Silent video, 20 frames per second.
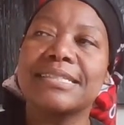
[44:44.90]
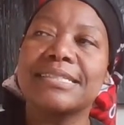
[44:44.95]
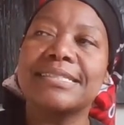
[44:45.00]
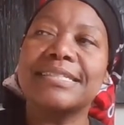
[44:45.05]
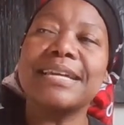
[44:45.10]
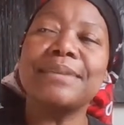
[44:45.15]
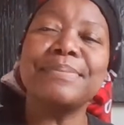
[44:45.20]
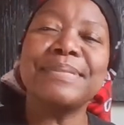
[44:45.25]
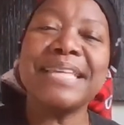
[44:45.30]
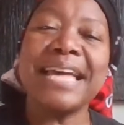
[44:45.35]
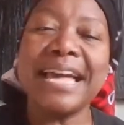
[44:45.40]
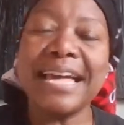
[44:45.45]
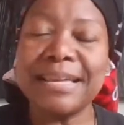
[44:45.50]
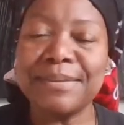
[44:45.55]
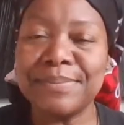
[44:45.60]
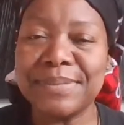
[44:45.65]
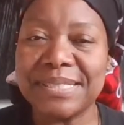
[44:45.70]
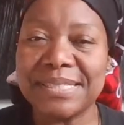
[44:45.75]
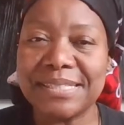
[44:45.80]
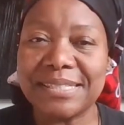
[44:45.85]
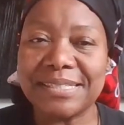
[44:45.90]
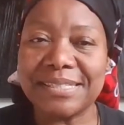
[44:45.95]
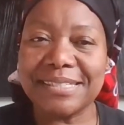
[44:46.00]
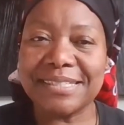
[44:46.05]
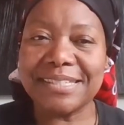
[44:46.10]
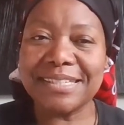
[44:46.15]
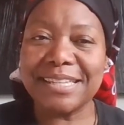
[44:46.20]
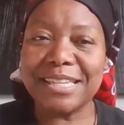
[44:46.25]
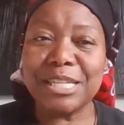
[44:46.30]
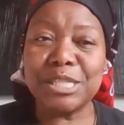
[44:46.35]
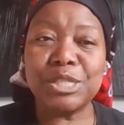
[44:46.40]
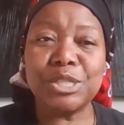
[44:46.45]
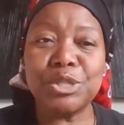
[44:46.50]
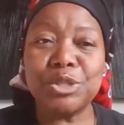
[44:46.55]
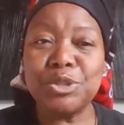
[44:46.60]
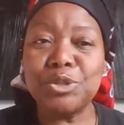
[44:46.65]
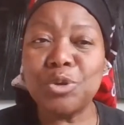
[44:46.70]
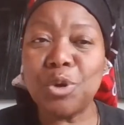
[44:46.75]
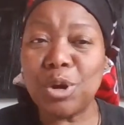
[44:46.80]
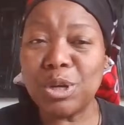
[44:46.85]
sometimes it's
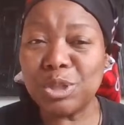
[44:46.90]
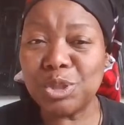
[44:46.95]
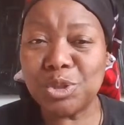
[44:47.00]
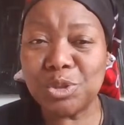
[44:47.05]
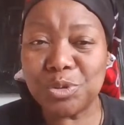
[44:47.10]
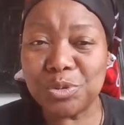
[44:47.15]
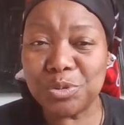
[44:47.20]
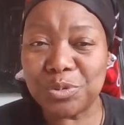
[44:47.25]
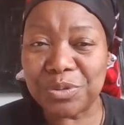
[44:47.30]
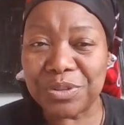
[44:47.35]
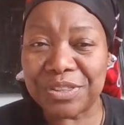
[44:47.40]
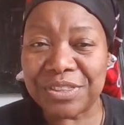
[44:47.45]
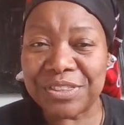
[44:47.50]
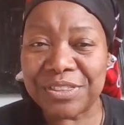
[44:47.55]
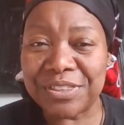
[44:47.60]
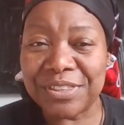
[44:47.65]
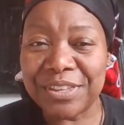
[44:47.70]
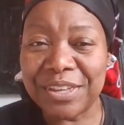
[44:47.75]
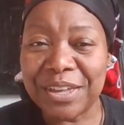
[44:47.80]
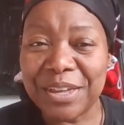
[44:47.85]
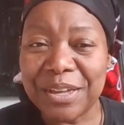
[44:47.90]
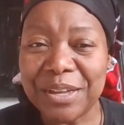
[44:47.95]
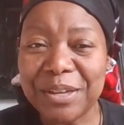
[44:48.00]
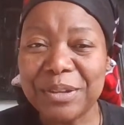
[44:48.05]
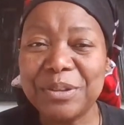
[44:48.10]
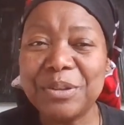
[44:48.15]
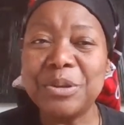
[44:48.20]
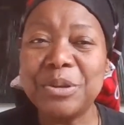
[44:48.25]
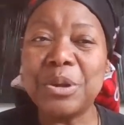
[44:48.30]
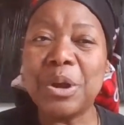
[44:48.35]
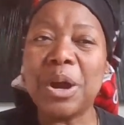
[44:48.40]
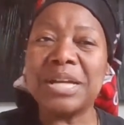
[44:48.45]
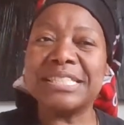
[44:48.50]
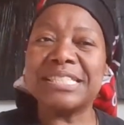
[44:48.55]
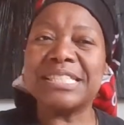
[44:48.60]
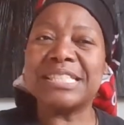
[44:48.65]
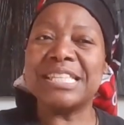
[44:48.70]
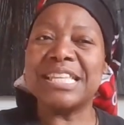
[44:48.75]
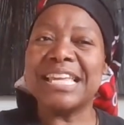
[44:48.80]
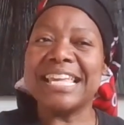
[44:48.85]
your truth, not
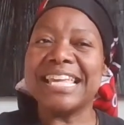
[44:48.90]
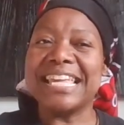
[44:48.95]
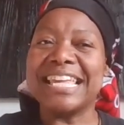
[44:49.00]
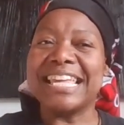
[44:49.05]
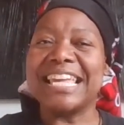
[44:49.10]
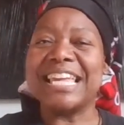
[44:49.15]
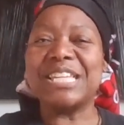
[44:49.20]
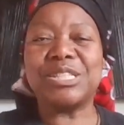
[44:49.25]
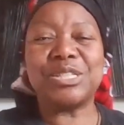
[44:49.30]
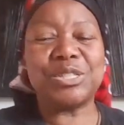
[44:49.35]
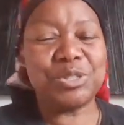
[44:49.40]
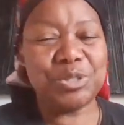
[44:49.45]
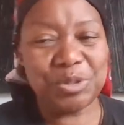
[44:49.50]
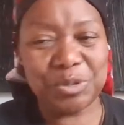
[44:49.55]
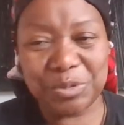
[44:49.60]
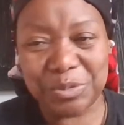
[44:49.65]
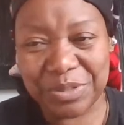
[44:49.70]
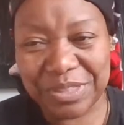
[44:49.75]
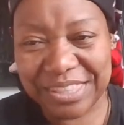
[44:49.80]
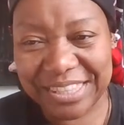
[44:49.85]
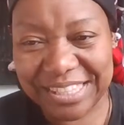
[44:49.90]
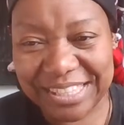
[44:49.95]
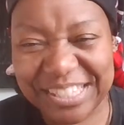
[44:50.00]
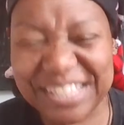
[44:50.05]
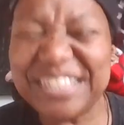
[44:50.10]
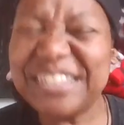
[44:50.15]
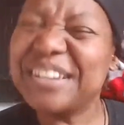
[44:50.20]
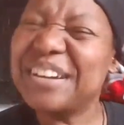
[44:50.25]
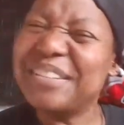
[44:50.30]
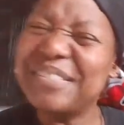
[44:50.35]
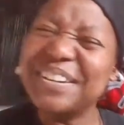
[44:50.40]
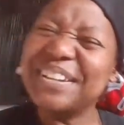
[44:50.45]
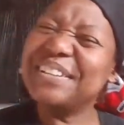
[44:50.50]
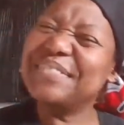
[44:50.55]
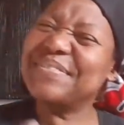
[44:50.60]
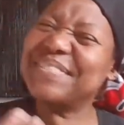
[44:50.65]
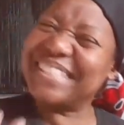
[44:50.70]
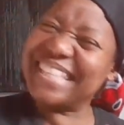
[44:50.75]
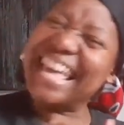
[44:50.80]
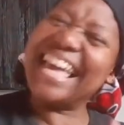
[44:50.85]
his truth. Do you know what
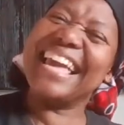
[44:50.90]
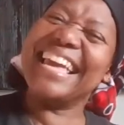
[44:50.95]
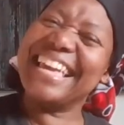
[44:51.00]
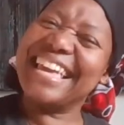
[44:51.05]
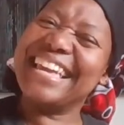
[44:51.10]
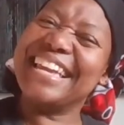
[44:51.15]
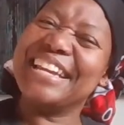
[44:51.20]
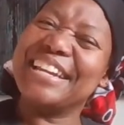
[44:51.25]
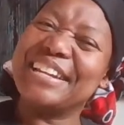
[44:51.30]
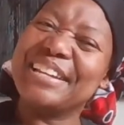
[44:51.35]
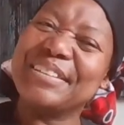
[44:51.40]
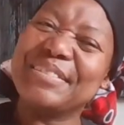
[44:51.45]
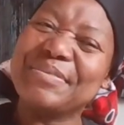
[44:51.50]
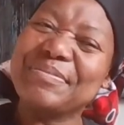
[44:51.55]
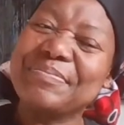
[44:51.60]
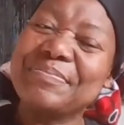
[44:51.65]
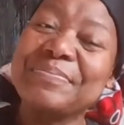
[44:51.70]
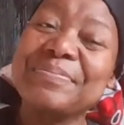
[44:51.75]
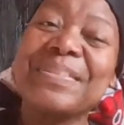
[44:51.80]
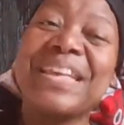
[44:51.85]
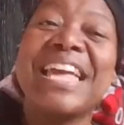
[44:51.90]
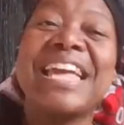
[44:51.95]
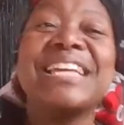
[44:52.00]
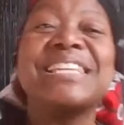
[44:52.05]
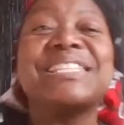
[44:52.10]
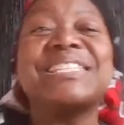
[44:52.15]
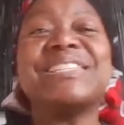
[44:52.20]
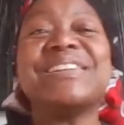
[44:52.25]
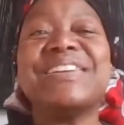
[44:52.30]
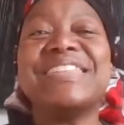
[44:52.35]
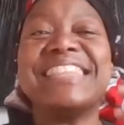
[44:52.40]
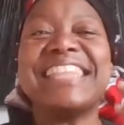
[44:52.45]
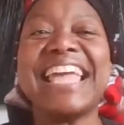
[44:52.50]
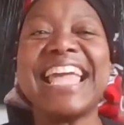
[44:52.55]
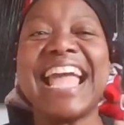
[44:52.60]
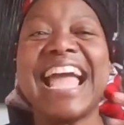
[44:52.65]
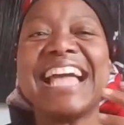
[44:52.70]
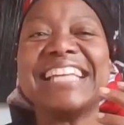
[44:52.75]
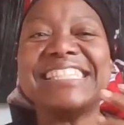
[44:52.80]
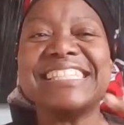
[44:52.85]
I'm saying? So there
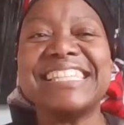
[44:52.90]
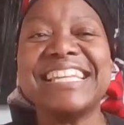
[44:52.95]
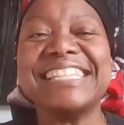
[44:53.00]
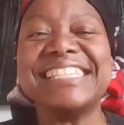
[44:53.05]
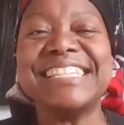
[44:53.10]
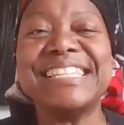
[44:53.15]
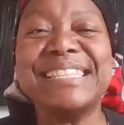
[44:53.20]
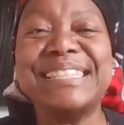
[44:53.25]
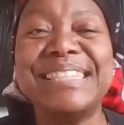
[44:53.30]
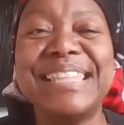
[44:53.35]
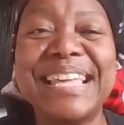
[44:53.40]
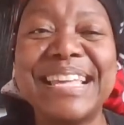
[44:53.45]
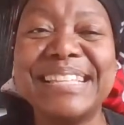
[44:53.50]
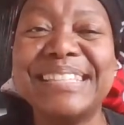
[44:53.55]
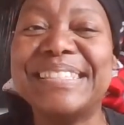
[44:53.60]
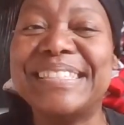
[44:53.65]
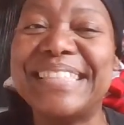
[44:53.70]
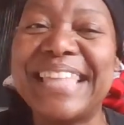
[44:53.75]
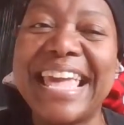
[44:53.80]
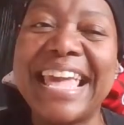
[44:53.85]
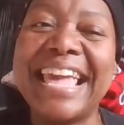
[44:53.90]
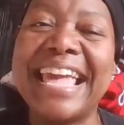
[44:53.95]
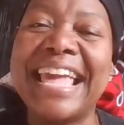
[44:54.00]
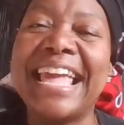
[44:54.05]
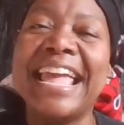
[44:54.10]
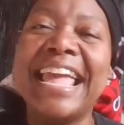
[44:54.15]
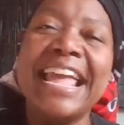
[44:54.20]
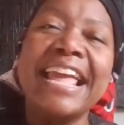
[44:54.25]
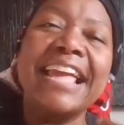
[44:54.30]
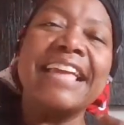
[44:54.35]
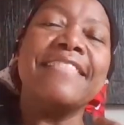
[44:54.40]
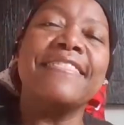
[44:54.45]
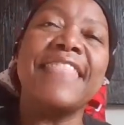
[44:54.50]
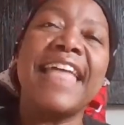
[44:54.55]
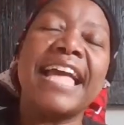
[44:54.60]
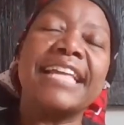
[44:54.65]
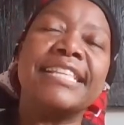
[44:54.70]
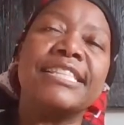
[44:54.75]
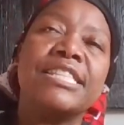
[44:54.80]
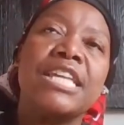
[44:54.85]
are certain things there
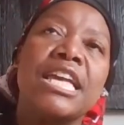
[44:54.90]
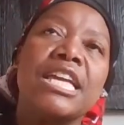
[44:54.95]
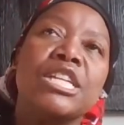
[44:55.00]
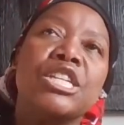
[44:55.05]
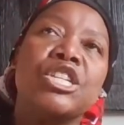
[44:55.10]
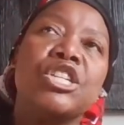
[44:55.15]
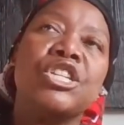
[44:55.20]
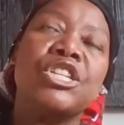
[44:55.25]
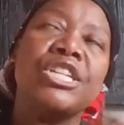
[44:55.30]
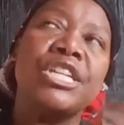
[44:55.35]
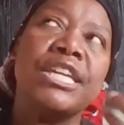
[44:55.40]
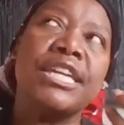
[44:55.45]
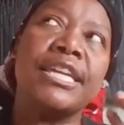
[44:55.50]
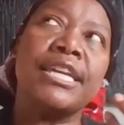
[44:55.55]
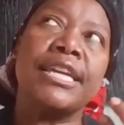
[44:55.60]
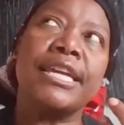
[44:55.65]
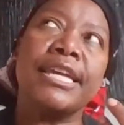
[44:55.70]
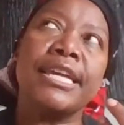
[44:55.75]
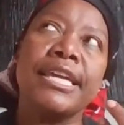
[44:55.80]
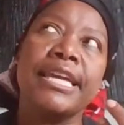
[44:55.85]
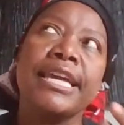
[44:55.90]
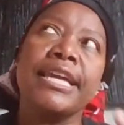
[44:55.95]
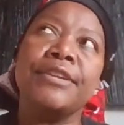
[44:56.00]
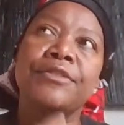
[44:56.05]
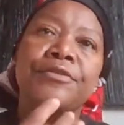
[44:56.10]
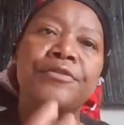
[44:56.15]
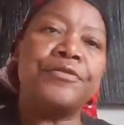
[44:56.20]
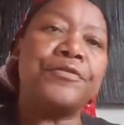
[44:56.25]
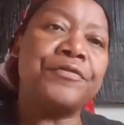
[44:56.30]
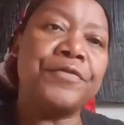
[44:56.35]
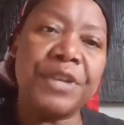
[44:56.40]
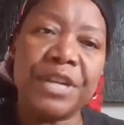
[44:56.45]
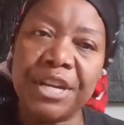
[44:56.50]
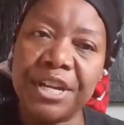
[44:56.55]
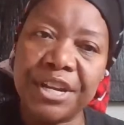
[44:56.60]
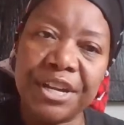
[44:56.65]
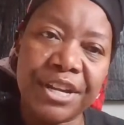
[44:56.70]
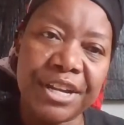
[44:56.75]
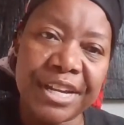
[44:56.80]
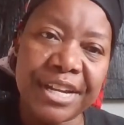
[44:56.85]
that she
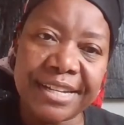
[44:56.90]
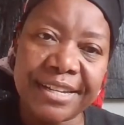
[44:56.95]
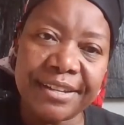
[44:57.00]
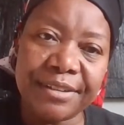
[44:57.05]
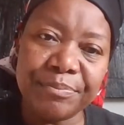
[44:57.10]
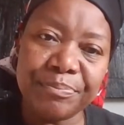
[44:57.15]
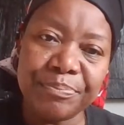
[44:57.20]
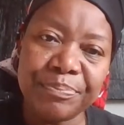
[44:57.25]
inferred,